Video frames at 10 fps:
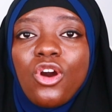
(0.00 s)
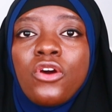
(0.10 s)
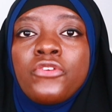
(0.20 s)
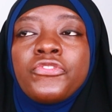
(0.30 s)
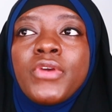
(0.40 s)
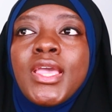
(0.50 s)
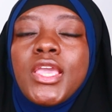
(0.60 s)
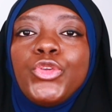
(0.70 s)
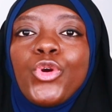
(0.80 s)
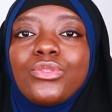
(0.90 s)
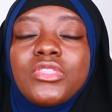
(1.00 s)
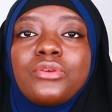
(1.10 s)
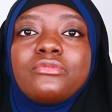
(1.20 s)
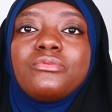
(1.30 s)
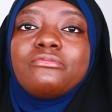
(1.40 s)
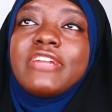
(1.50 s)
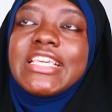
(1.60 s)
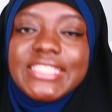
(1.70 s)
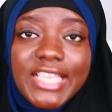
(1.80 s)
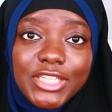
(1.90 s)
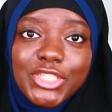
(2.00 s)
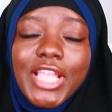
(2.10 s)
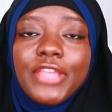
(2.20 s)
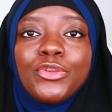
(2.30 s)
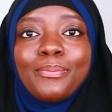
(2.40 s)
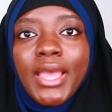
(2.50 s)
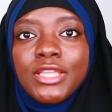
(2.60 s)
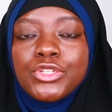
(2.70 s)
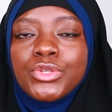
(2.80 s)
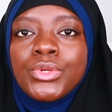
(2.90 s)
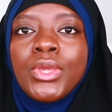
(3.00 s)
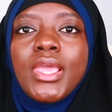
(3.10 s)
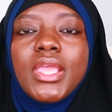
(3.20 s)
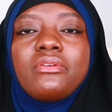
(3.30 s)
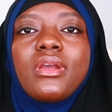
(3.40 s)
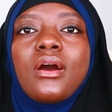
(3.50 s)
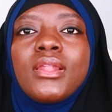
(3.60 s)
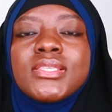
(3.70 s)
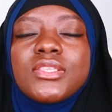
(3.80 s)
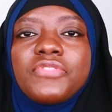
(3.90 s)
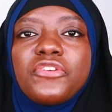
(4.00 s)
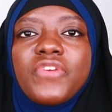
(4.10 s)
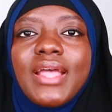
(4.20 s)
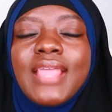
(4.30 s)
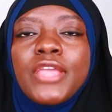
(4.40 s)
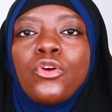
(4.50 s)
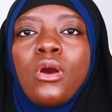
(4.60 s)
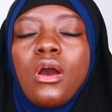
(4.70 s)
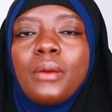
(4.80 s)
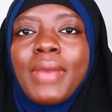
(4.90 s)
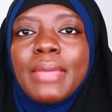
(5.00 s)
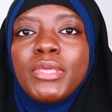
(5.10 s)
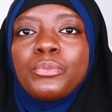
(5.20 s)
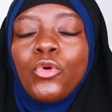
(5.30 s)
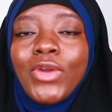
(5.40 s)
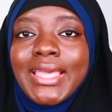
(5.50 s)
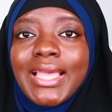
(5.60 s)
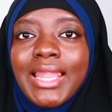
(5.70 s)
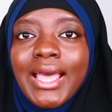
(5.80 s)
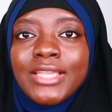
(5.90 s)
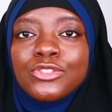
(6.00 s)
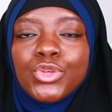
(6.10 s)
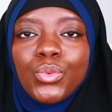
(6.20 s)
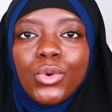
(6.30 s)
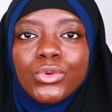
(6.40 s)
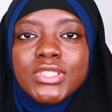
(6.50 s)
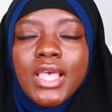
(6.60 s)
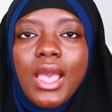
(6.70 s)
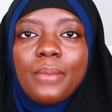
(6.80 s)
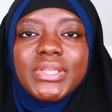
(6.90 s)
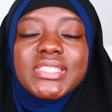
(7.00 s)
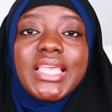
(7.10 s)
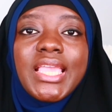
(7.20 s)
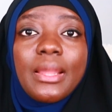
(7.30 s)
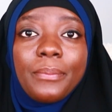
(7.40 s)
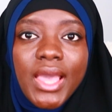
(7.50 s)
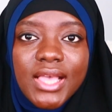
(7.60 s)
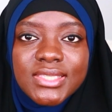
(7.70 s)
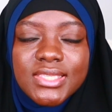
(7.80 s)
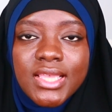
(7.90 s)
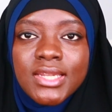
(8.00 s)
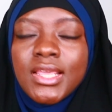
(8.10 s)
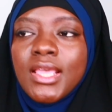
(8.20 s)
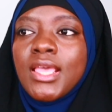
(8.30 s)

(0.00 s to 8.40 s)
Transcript: of the research that you might do, irregardless of the fact that your heart might be more inclined towards a particular person,